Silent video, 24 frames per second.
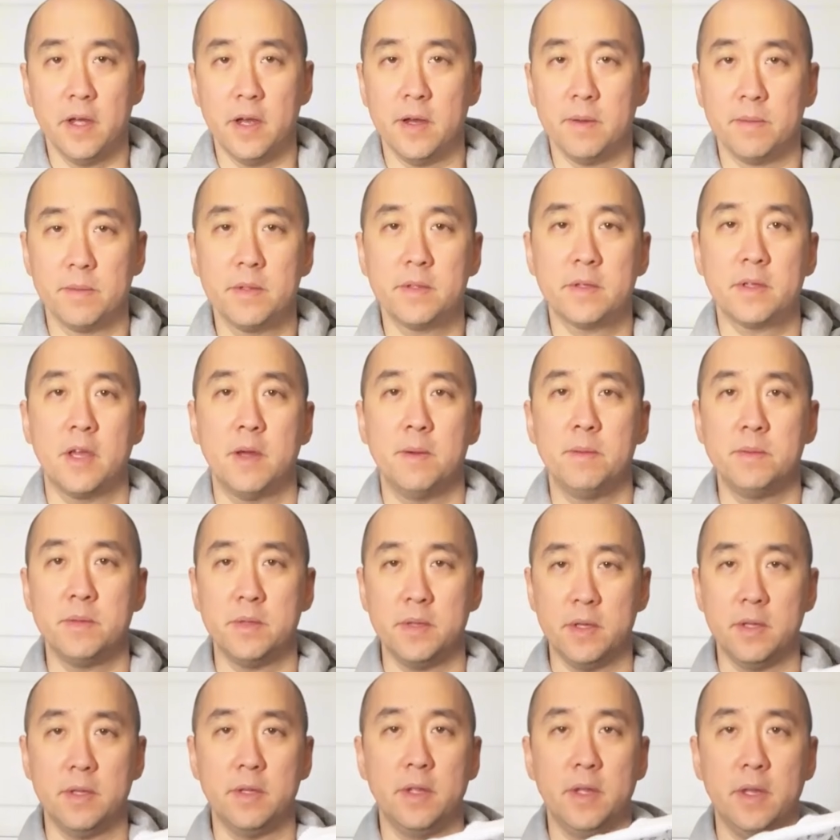this comes
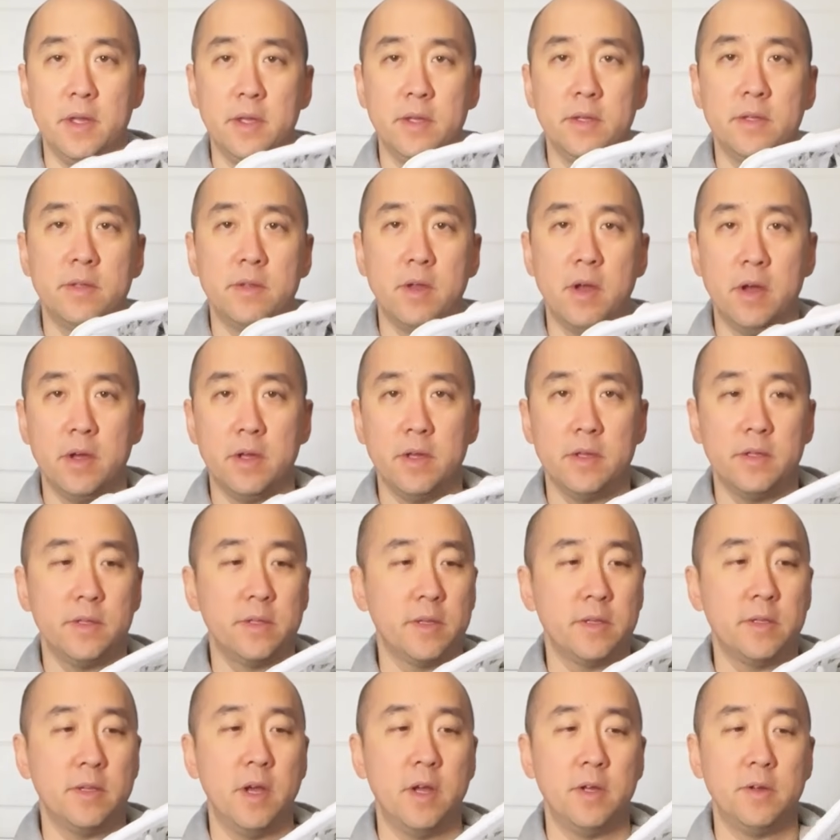in a stock
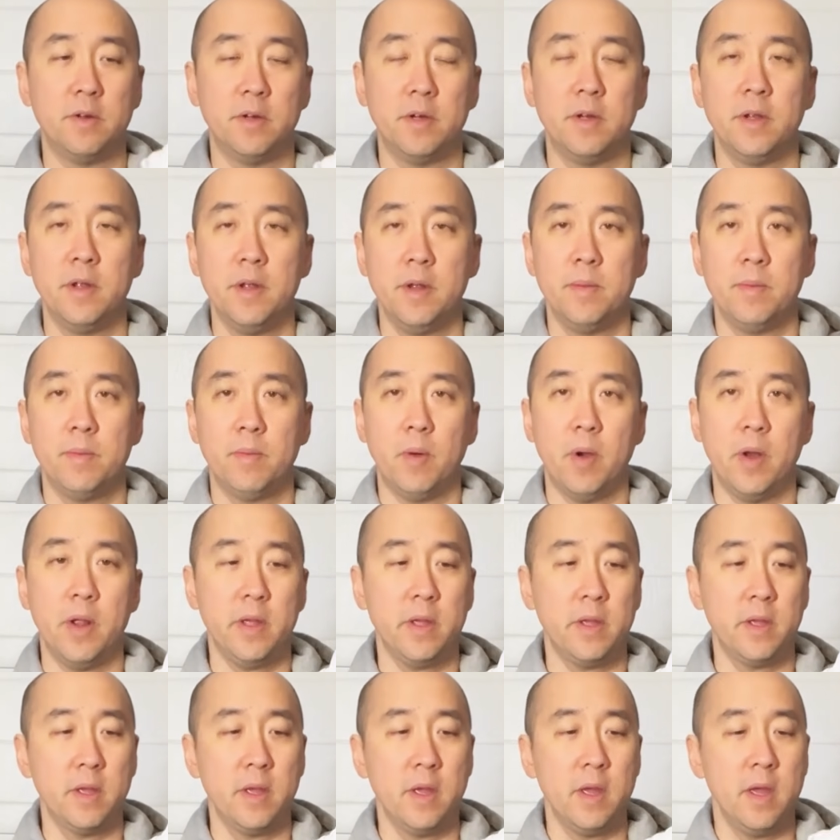600
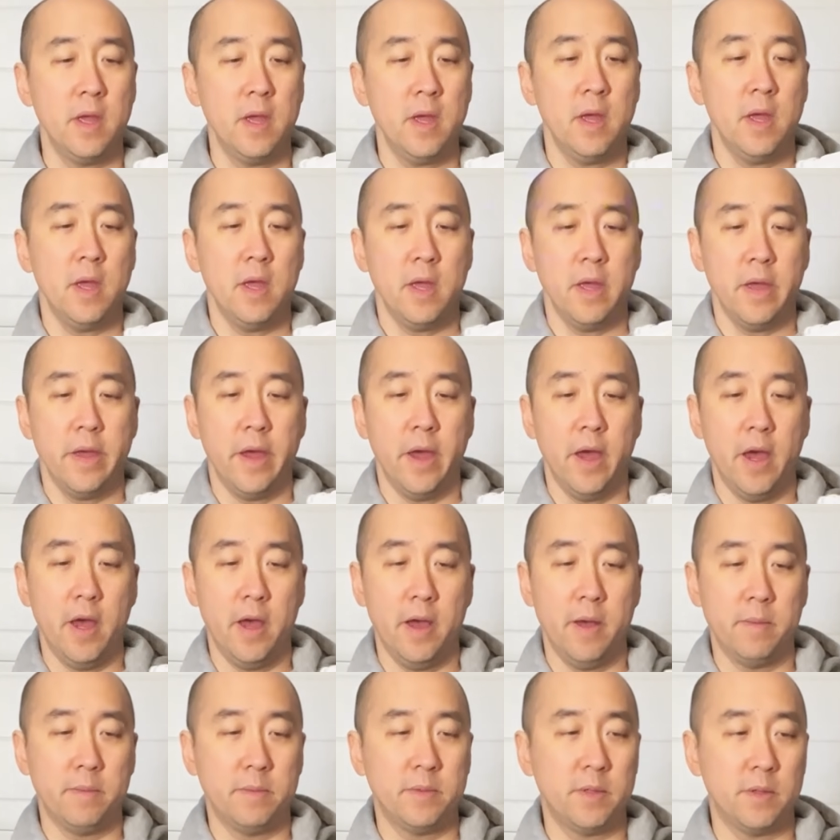brake.
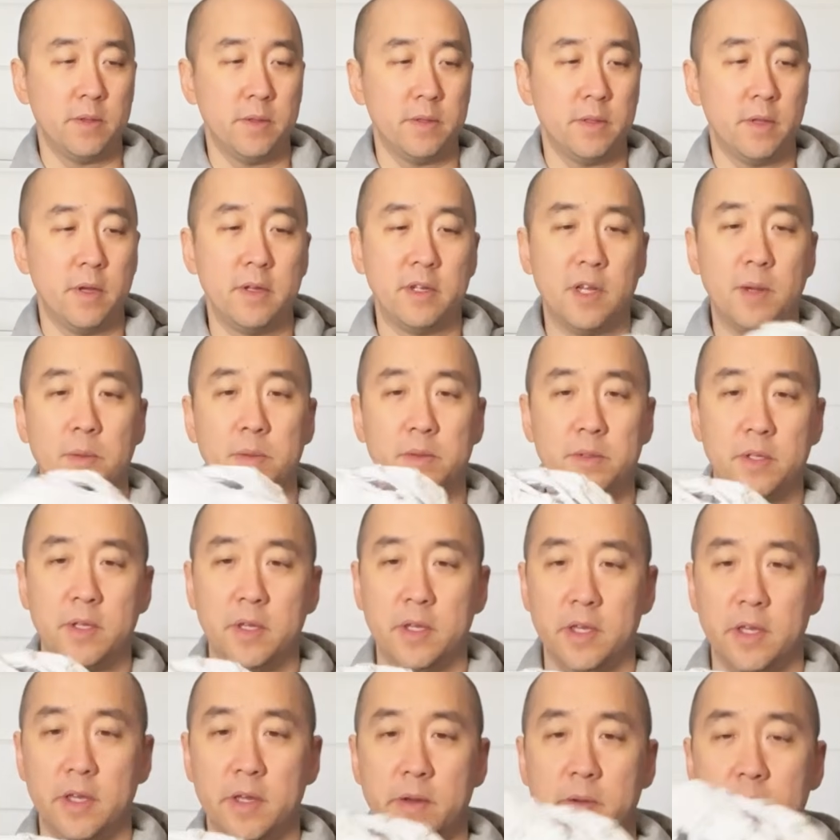So a double
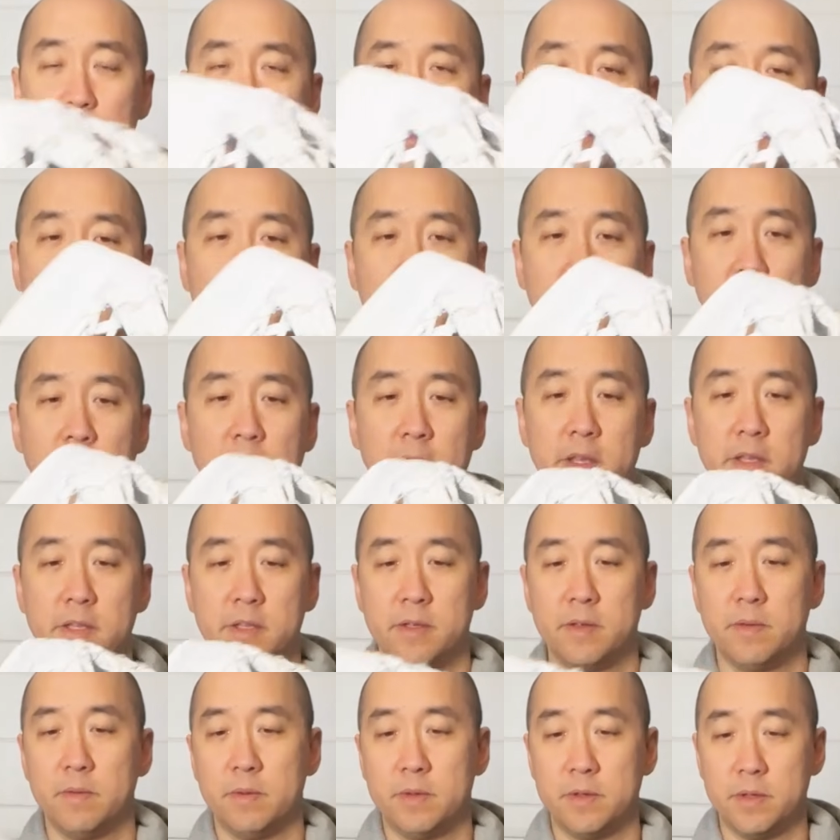T with a skate
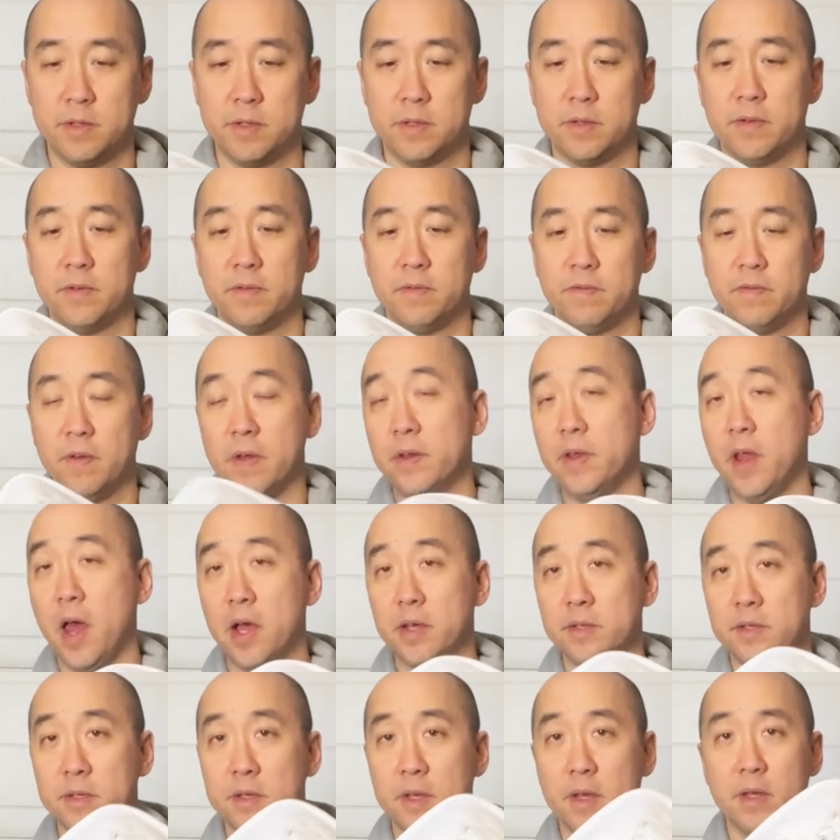lace, which is
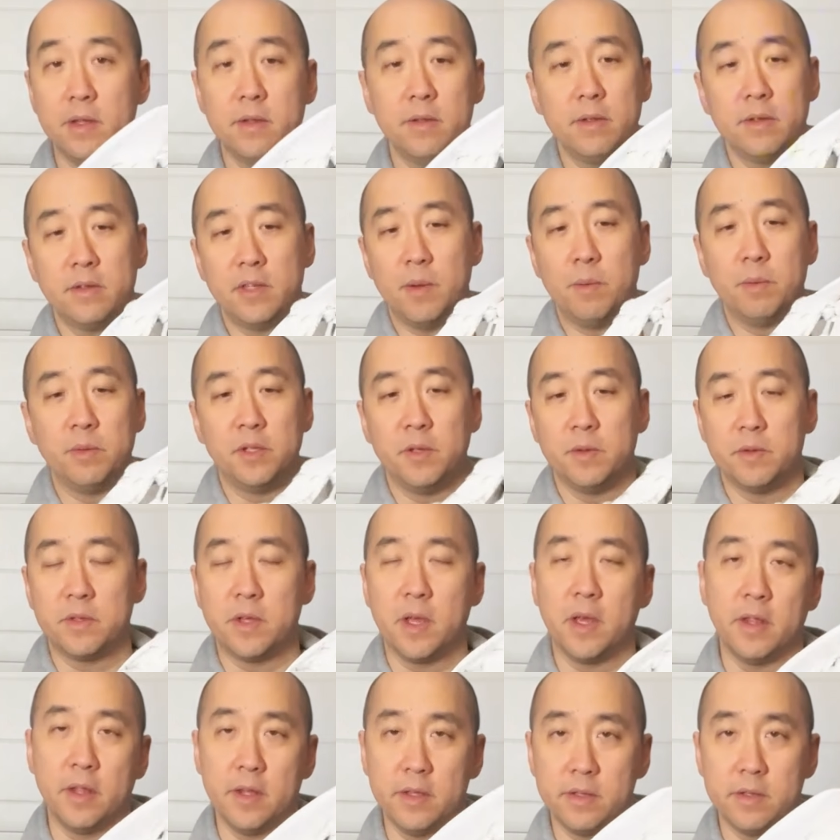fantastic. A double T with
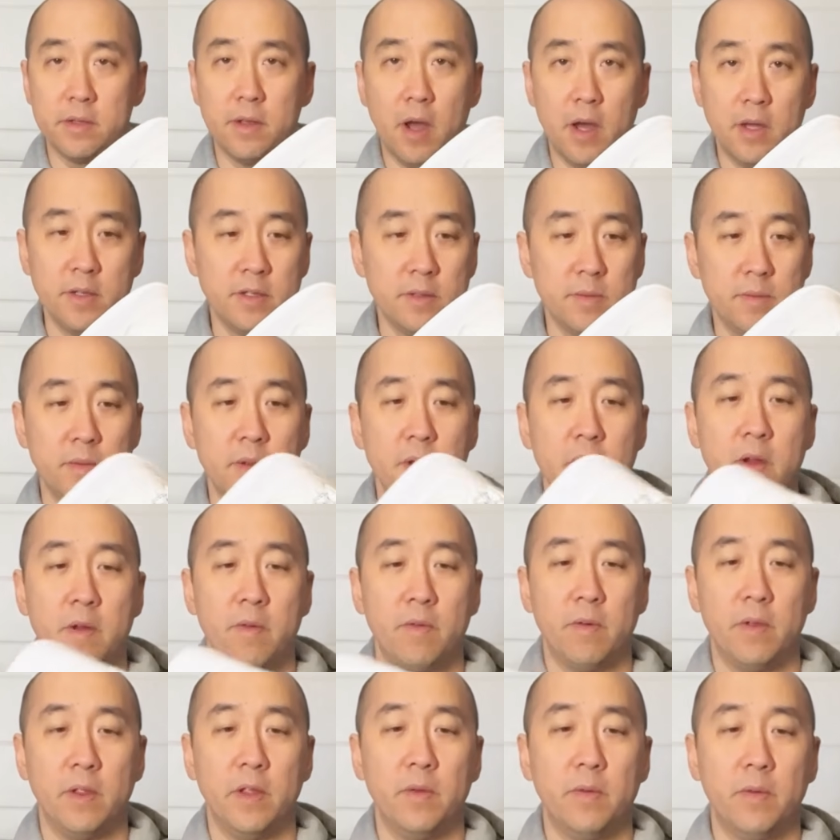skate lace is awesome.
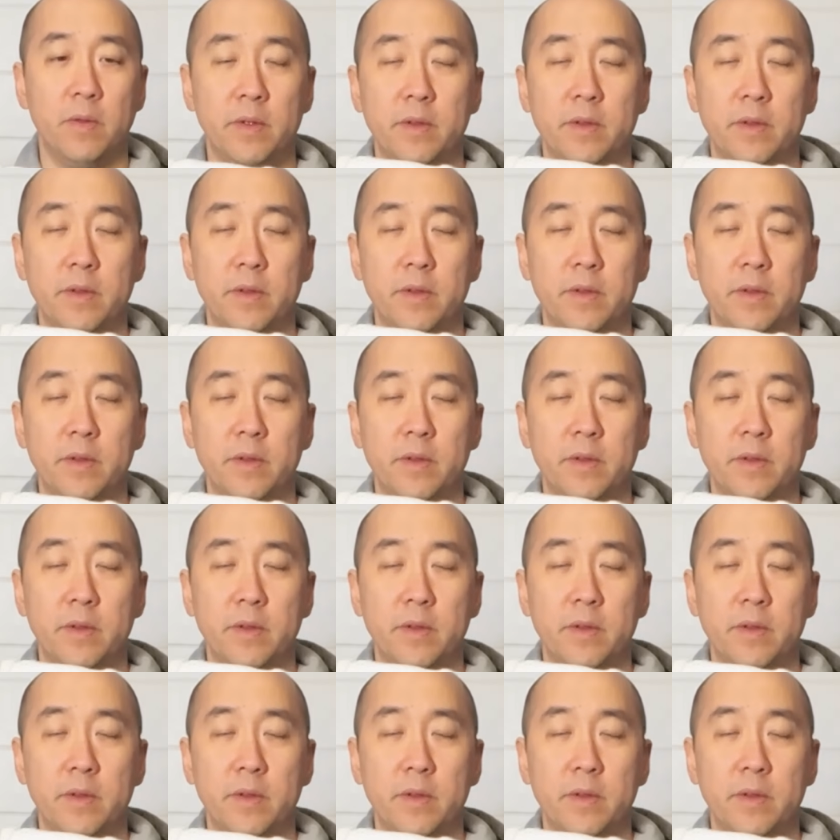Really